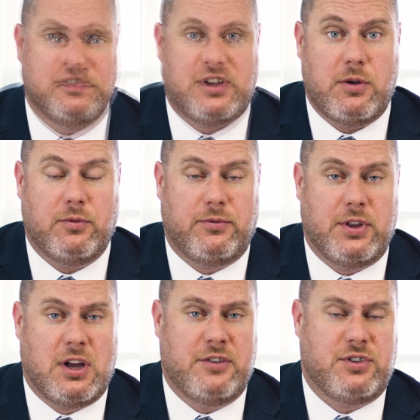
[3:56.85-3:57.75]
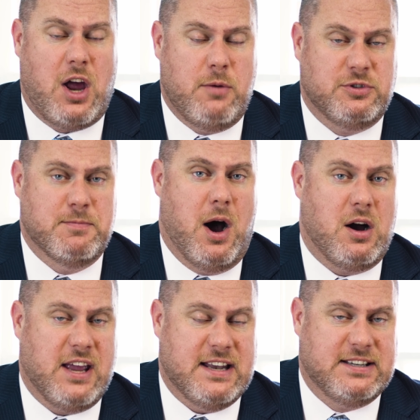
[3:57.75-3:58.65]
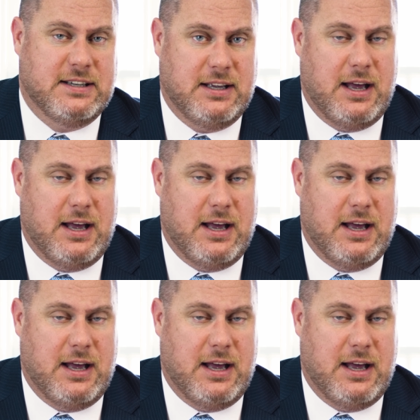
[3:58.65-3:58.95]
So for the country homes market,